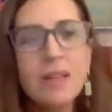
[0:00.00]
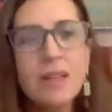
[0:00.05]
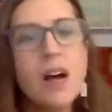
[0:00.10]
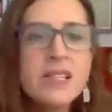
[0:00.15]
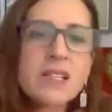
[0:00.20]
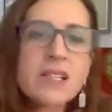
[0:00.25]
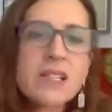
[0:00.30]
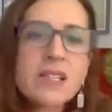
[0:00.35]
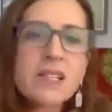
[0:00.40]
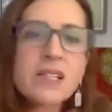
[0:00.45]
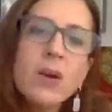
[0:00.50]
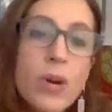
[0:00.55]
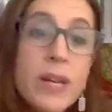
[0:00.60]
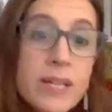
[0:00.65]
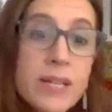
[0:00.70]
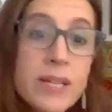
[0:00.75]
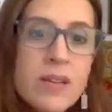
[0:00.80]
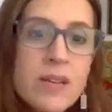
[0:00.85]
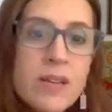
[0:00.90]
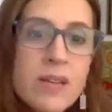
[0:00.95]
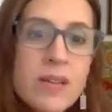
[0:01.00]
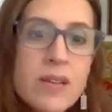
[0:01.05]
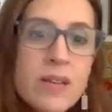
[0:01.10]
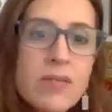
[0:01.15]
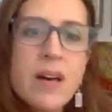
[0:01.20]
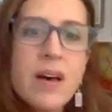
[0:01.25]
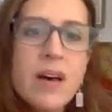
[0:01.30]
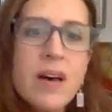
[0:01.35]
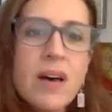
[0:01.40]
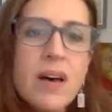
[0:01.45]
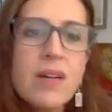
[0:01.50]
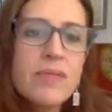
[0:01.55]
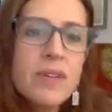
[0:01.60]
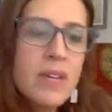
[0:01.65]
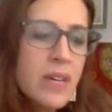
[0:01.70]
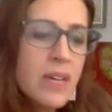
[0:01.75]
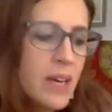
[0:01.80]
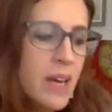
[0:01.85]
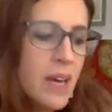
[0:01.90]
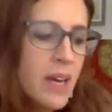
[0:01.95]
constantly orienting
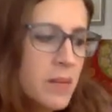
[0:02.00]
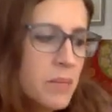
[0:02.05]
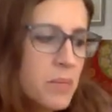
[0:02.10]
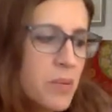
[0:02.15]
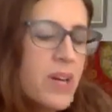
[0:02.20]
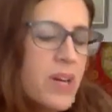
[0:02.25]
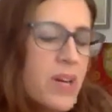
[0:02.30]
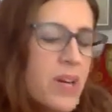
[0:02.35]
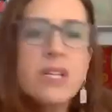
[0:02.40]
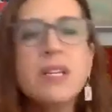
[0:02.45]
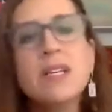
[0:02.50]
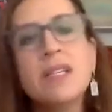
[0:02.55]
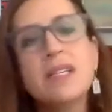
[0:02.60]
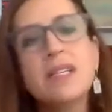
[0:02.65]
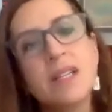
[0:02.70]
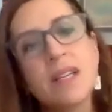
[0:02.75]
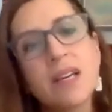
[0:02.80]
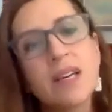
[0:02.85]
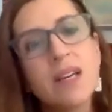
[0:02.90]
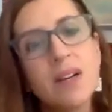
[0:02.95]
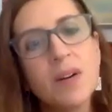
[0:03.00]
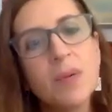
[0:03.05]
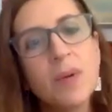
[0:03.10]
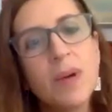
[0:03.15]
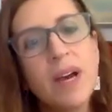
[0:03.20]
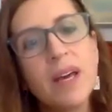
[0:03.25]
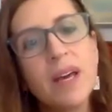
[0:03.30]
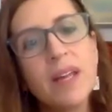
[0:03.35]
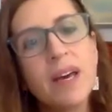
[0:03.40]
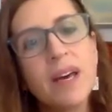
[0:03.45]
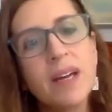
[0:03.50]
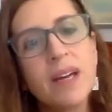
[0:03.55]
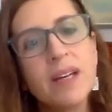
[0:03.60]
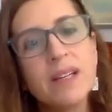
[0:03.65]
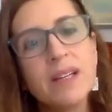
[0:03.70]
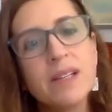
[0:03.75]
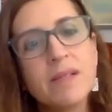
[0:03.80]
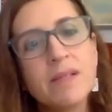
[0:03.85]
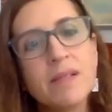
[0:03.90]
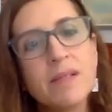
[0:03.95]
yourself and impressionistic in a way
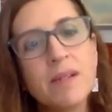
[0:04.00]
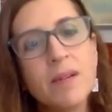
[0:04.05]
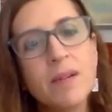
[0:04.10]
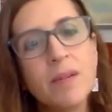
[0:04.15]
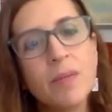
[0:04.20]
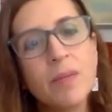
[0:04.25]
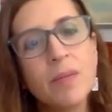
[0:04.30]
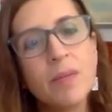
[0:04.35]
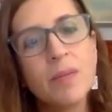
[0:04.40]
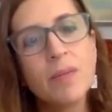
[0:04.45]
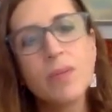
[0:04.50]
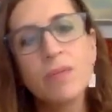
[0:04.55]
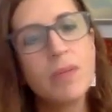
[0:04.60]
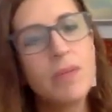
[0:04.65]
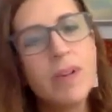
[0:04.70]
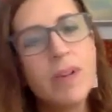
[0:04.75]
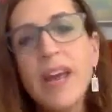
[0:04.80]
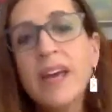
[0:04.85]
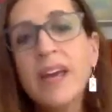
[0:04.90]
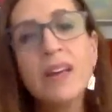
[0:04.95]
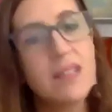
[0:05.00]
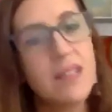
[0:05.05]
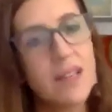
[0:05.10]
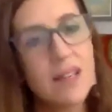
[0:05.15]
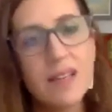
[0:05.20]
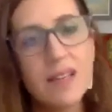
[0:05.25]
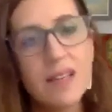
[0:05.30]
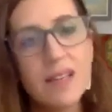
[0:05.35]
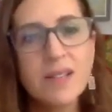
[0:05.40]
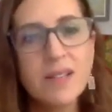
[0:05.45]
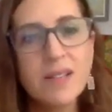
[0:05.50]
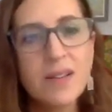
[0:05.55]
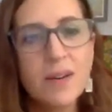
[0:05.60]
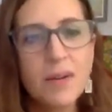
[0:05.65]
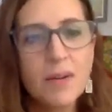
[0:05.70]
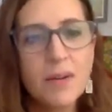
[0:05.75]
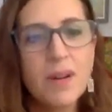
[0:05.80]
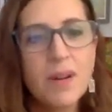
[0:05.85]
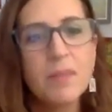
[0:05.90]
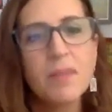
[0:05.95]
that is, you nailed it.
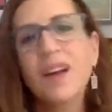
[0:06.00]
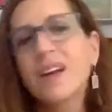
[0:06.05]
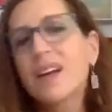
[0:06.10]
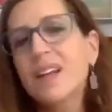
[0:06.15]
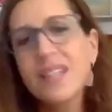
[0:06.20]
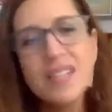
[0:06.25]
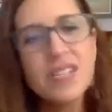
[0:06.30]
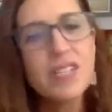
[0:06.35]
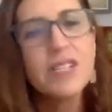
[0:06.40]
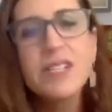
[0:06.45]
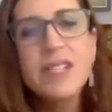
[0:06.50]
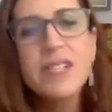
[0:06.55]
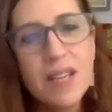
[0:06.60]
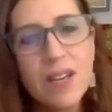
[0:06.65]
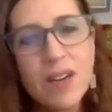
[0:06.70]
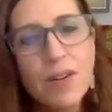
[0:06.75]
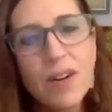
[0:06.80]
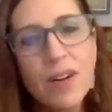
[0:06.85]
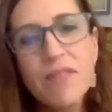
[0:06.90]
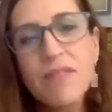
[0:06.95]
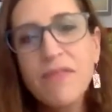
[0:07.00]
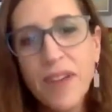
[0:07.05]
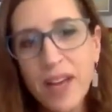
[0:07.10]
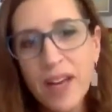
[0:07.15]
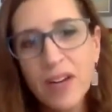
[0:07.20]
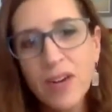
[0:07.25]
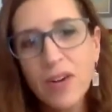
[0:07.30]
So I'm not going to just sit here and